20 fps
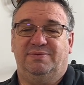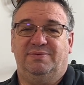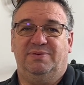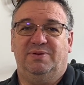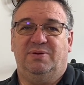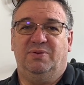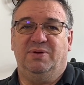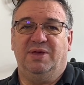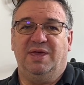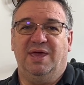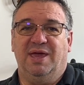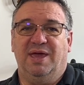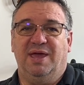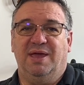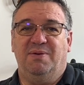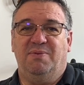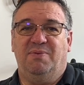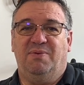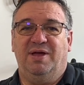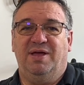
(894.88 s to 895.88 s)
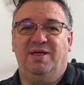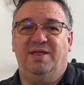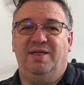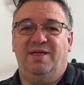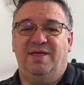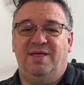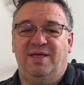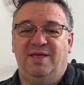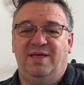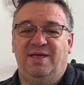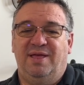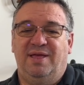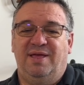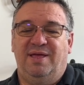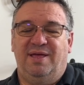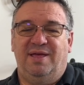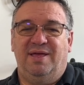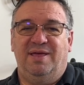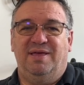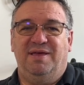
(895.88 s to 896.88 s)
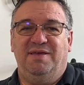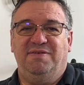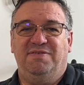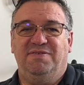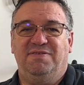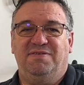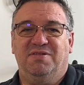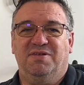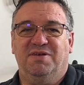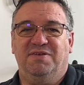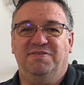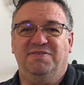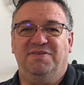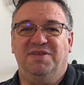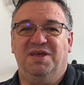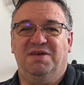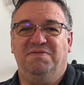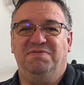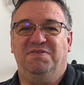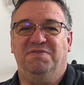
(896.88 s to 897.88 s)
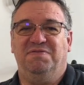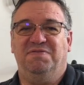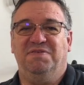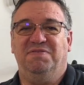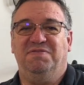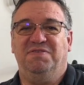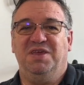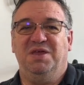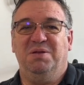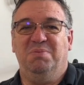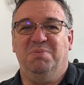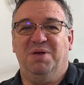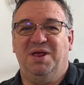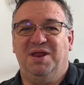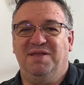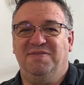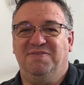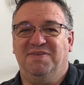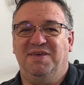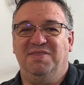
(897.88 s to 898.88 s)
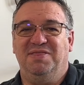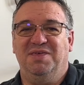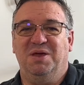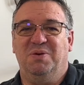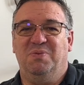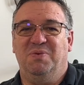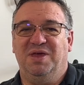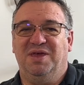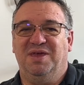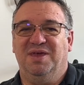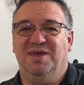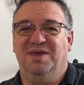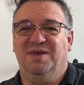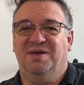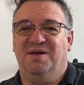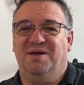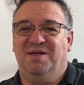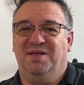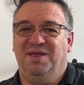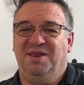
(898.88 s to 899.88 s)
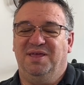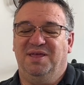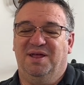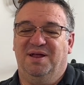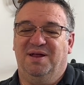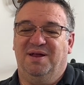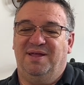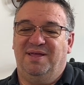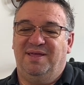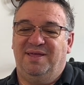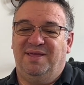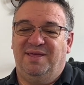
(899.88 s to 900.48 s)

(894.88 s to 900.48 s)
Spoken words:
Okay, well, this is close enough to 15 minutes. I think we can call it here.